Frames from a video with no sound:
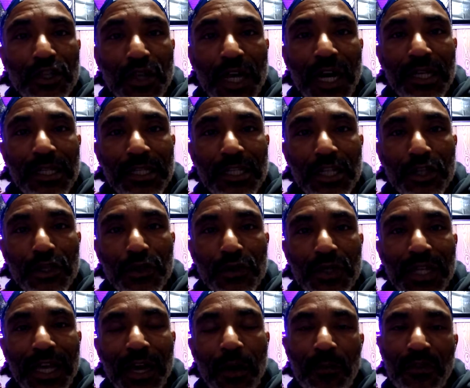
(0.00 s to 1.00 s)
you guys do
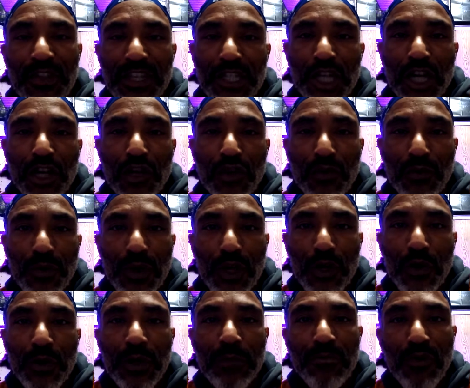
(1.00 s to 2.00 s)
to help this channel
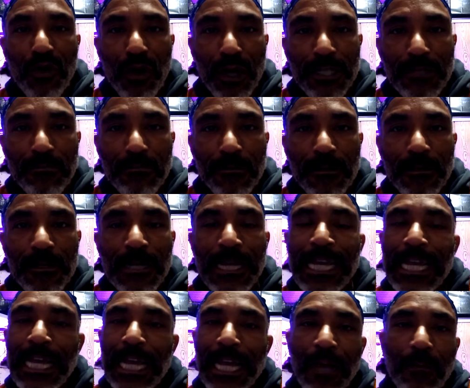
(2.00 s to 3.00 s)
grow and prosper.
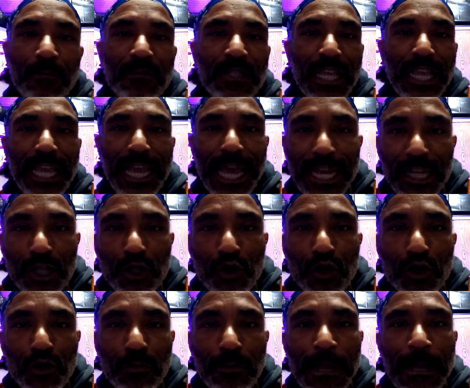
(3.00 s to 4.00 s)
It helps the cat
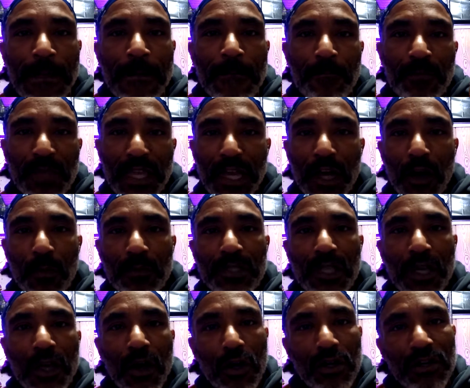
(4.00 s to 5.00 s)
troop. It helps
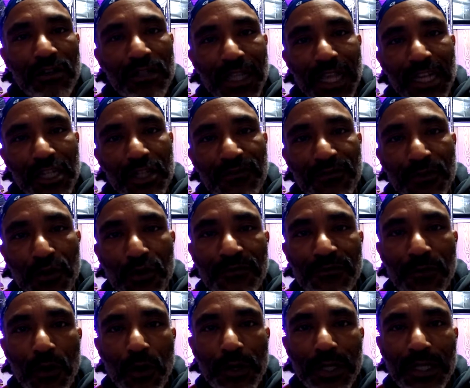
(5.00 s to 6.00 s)
the garden/food
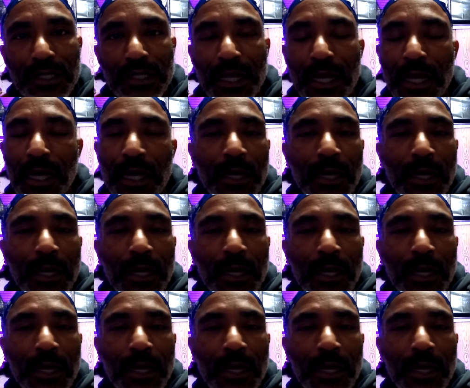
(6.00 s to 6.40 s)
forest.